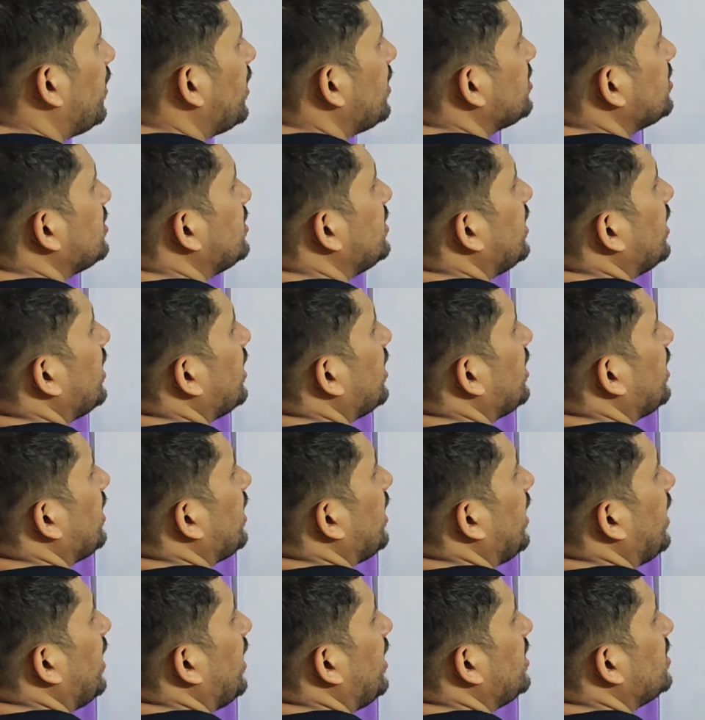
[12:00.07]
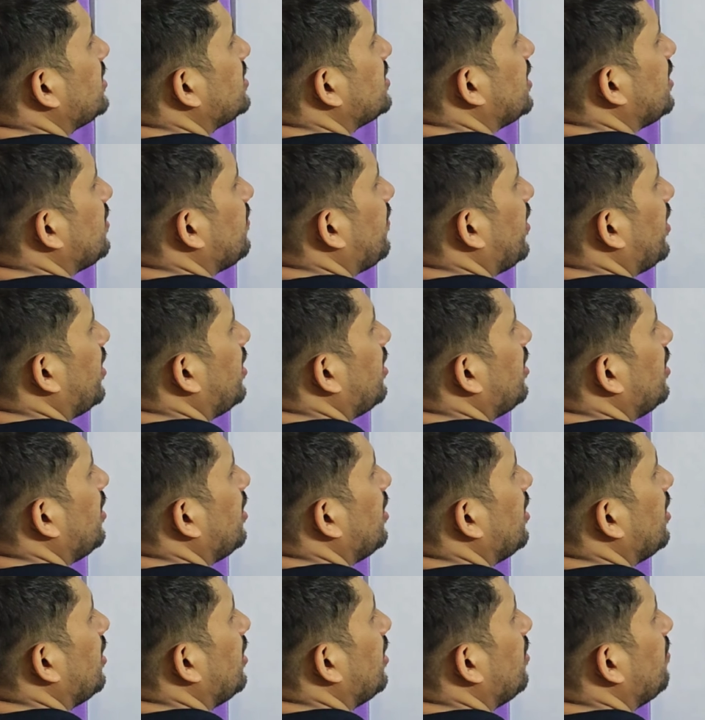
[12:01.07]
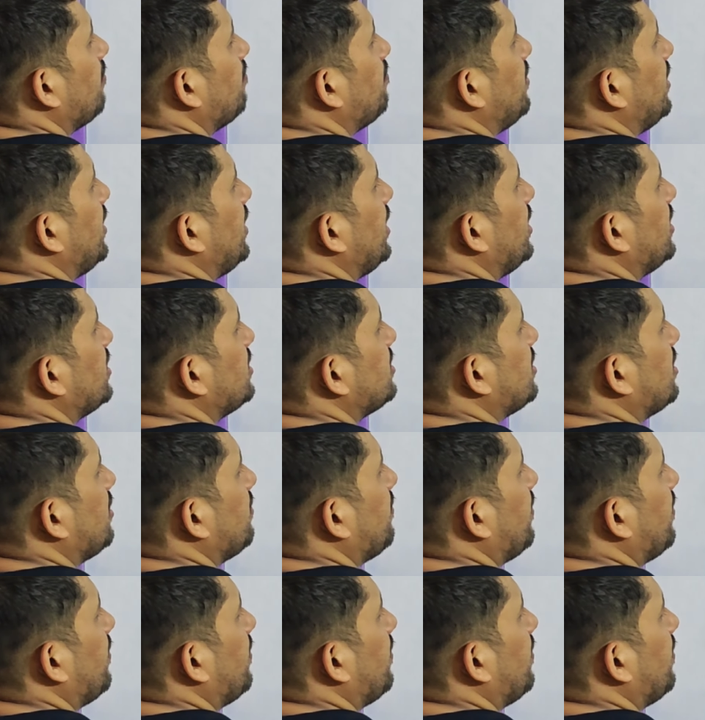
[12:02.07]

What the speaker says: first here a is given, b is